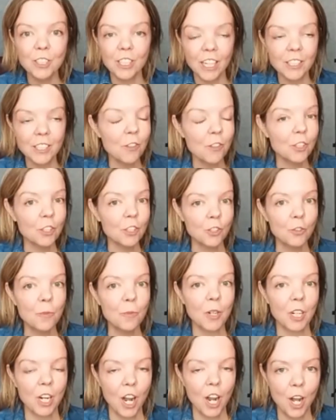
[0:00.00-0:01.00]
that's a
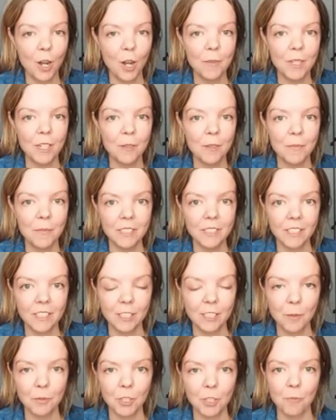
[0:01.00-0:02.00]
super common
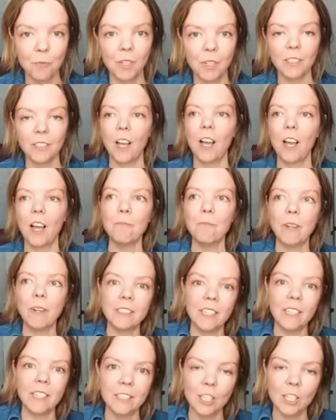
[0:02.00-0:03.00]
misconception because uh,
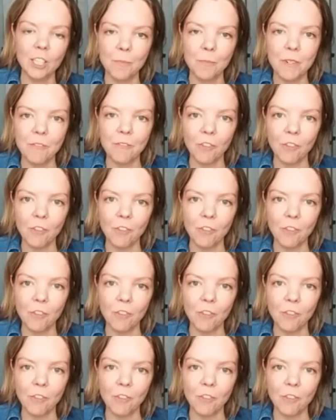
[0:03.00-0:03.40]
my sex therapy